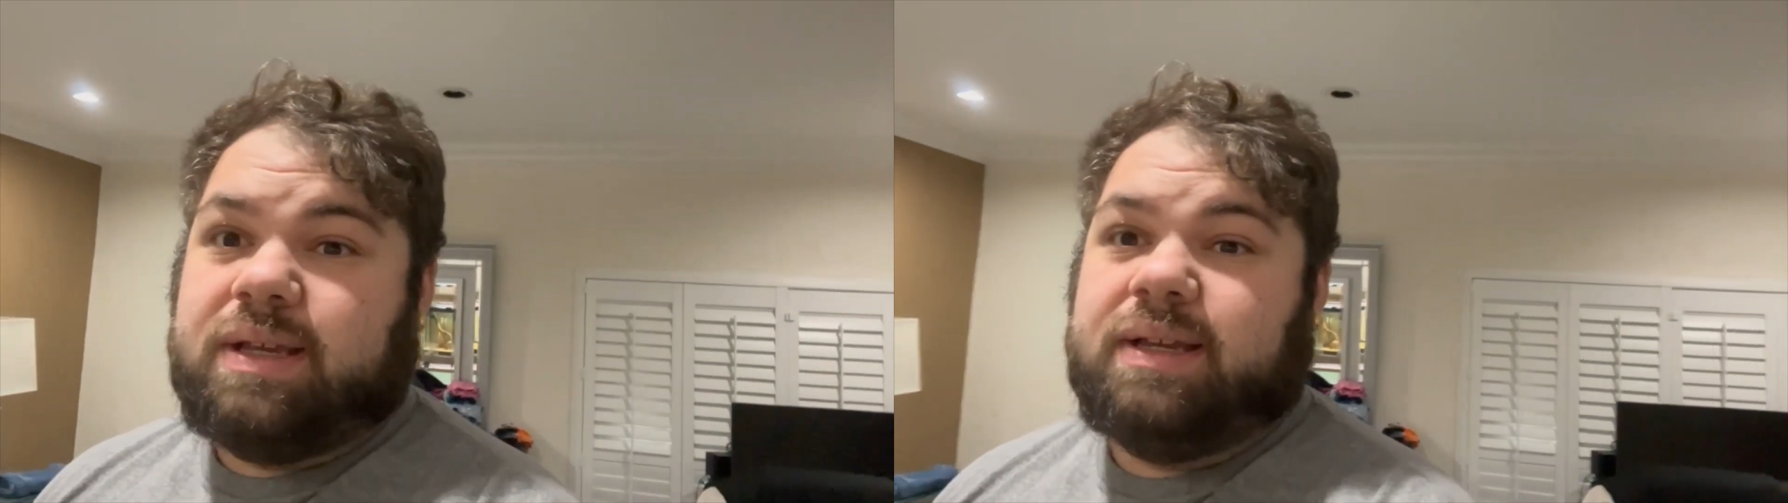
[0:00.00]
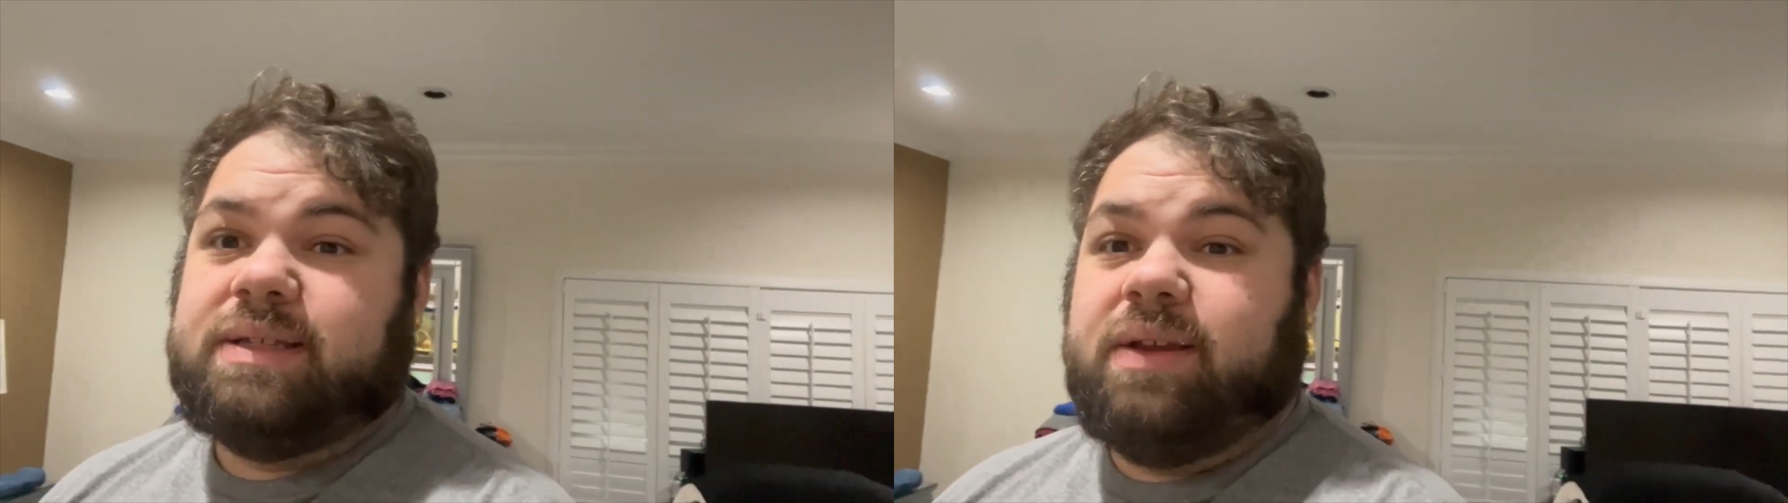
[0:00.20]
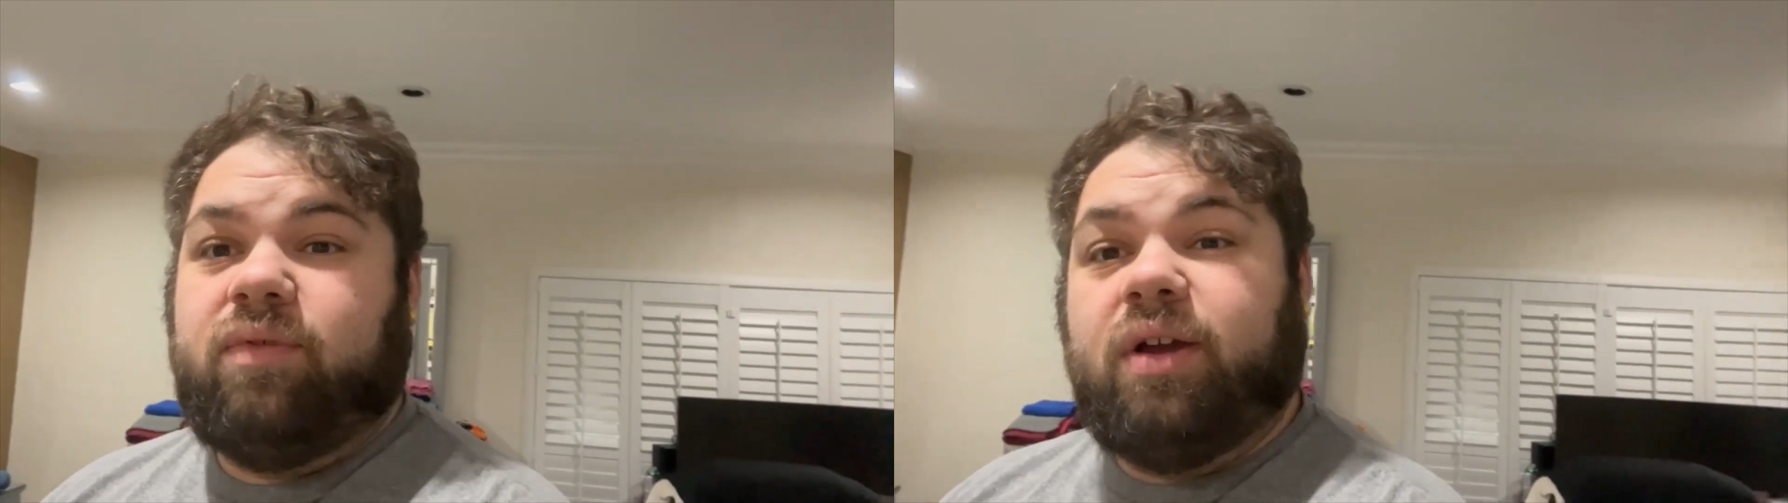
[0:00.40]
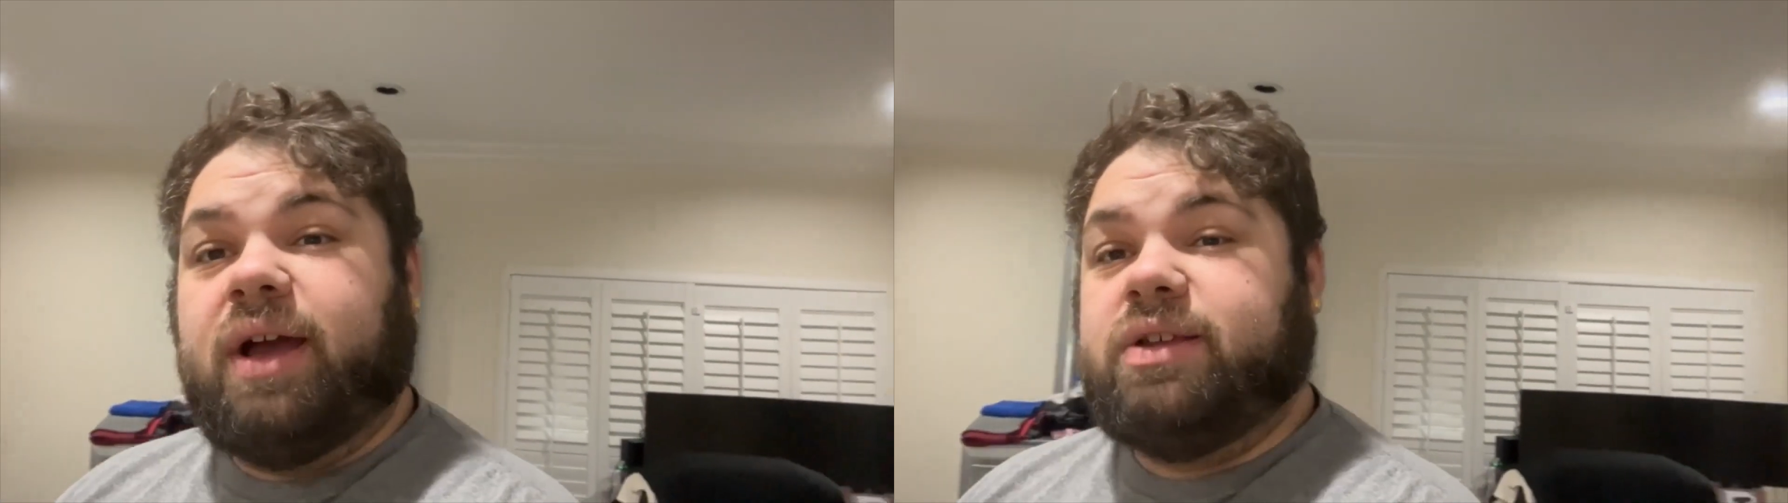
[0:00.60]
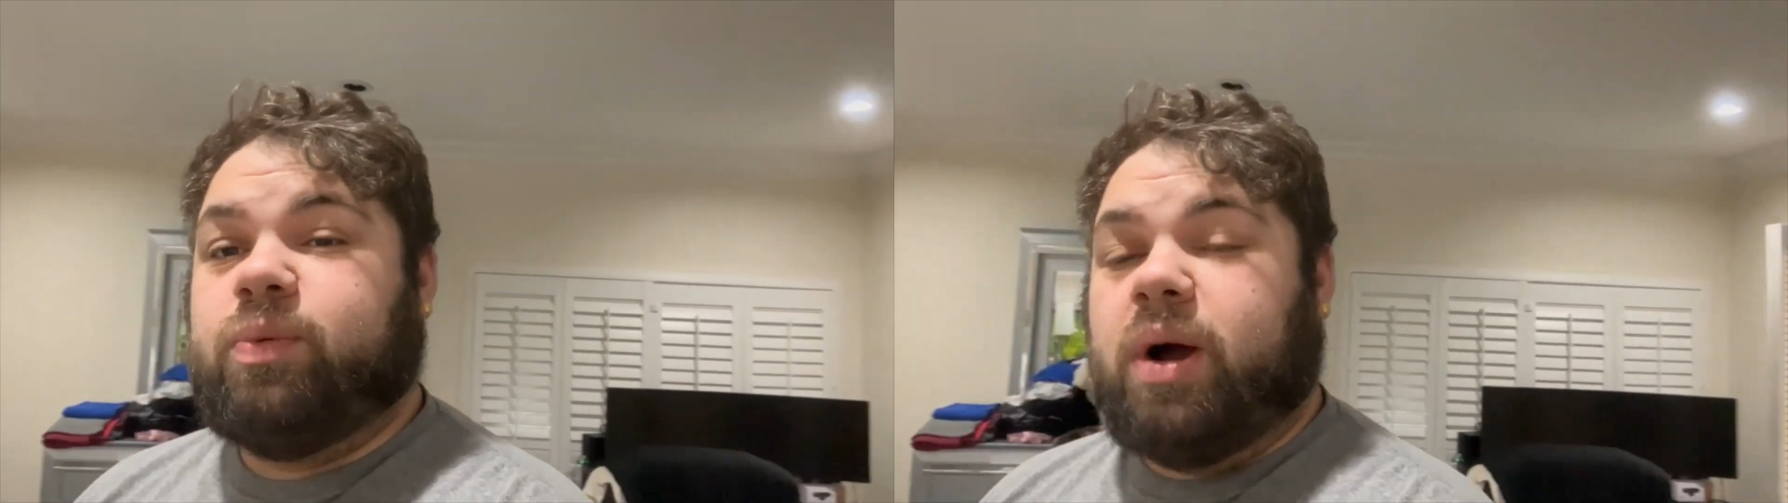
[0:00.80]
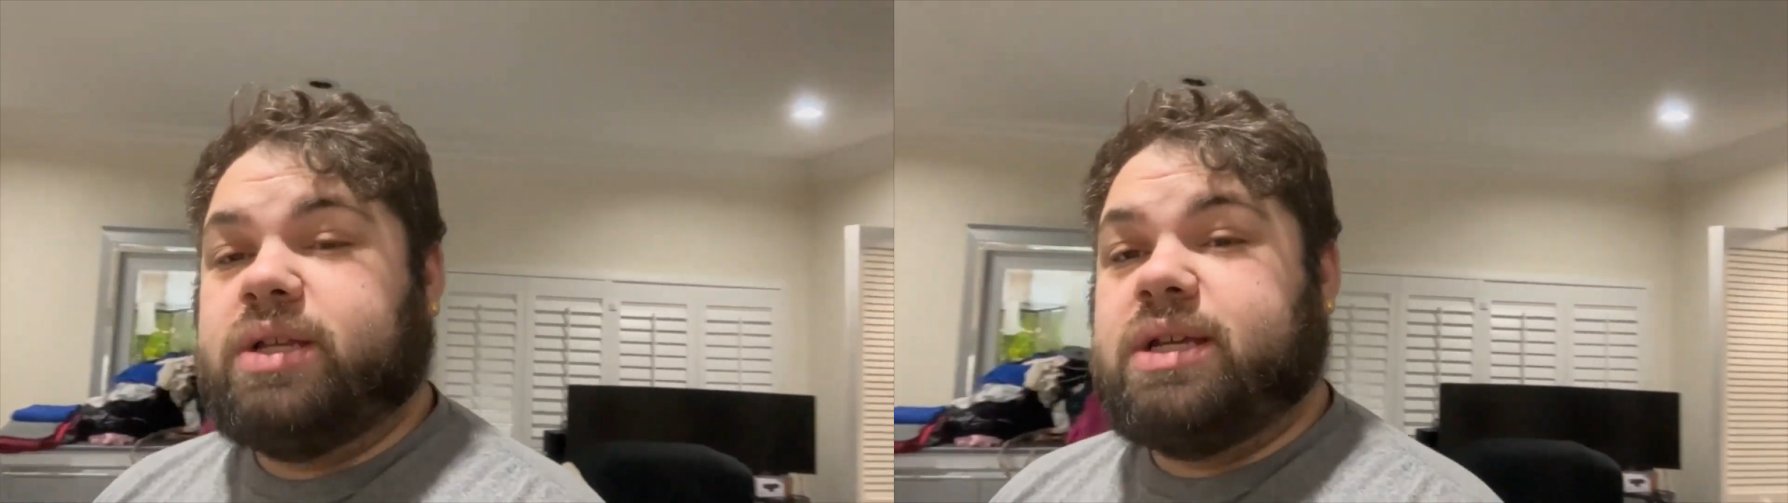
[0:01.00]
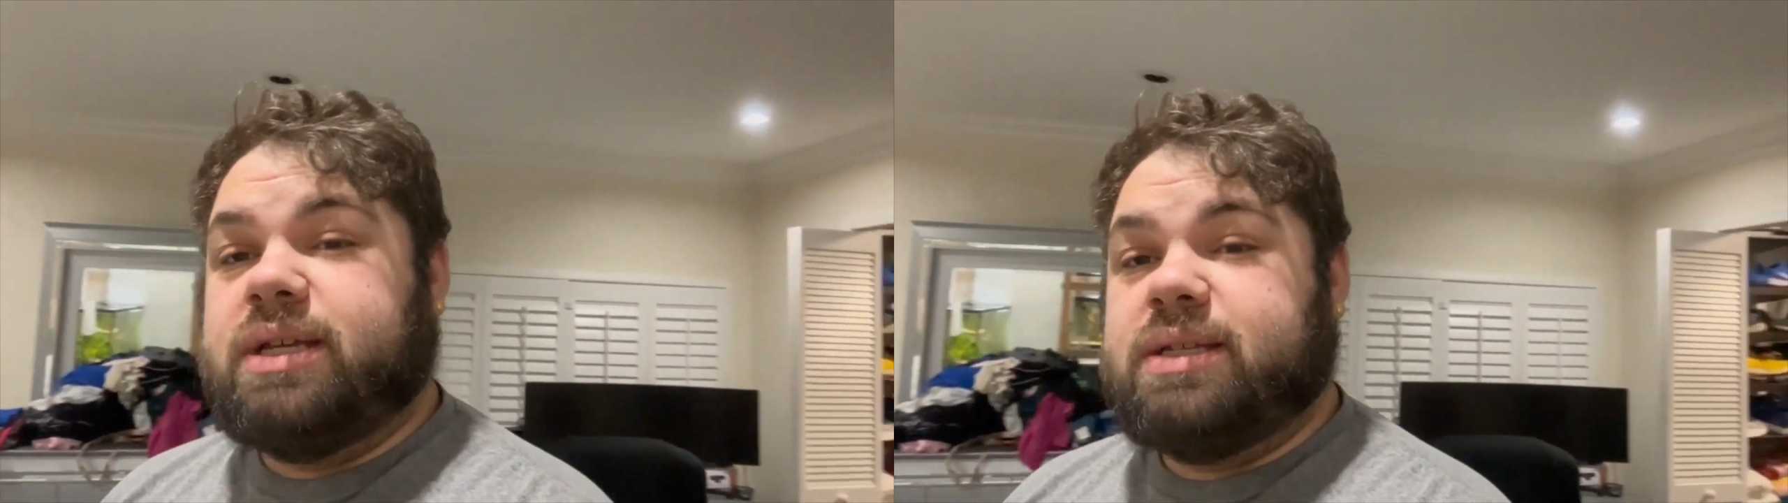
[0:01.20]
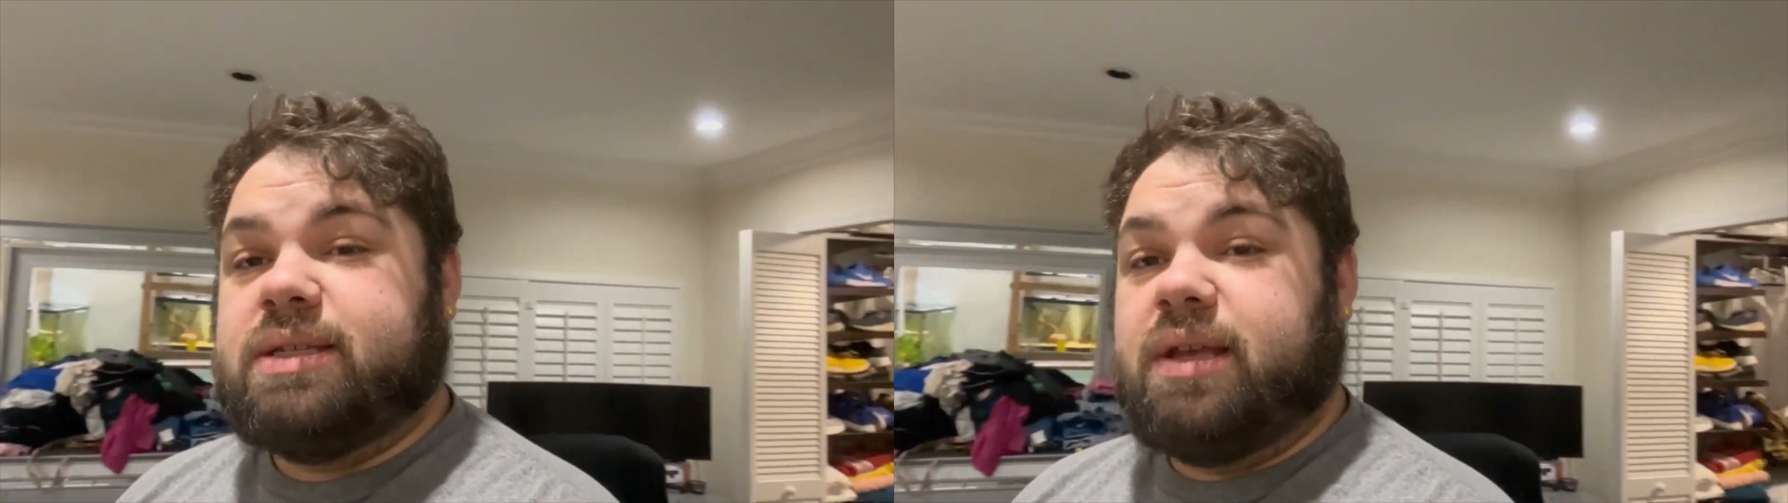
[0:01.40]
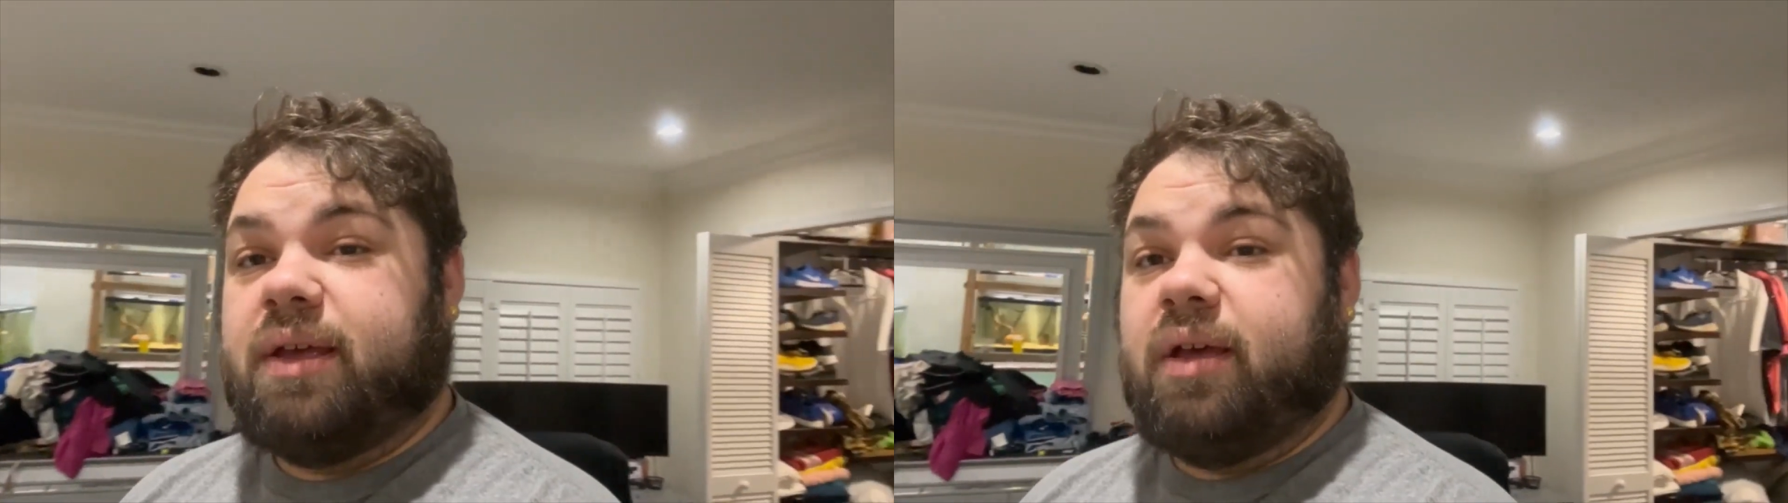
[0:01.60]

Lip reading: because if you guys watch his